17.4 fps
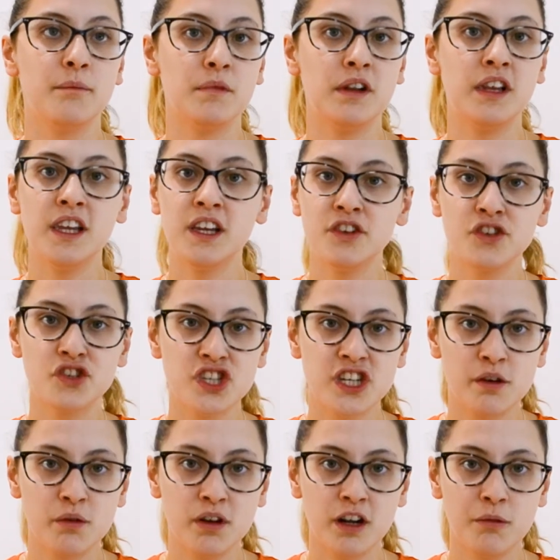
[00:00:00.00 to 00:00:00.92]

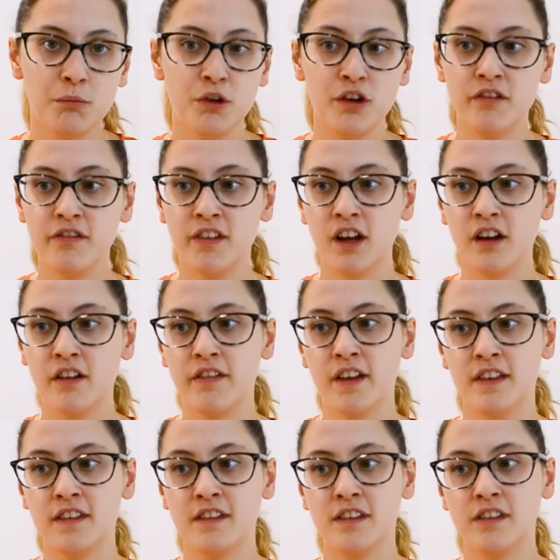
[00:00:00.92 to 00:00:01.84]
Lincolnshire when I moved there. I've
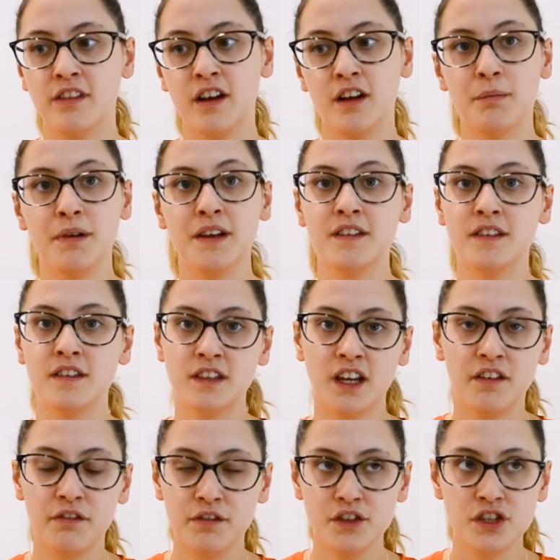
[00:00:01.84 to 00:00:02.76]
had therapy in
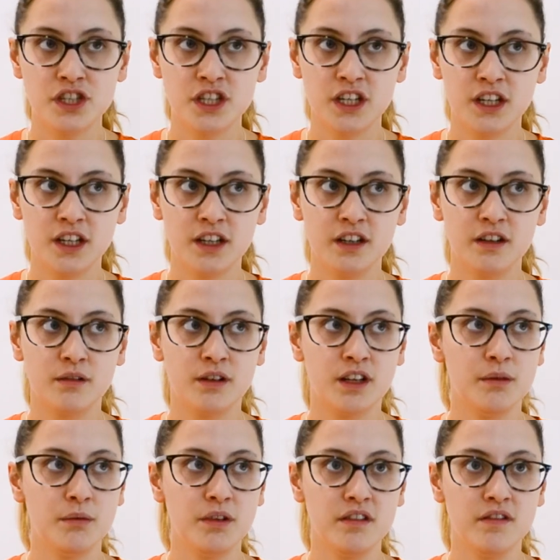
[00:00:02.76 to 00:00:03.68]
Staffordshire
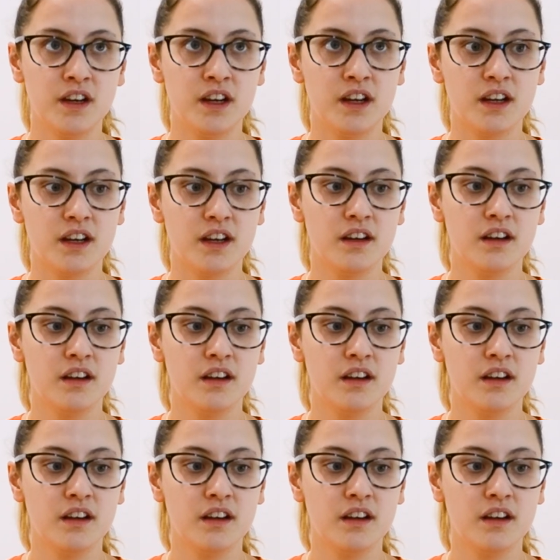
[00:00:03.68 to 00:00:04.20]
when I moved here.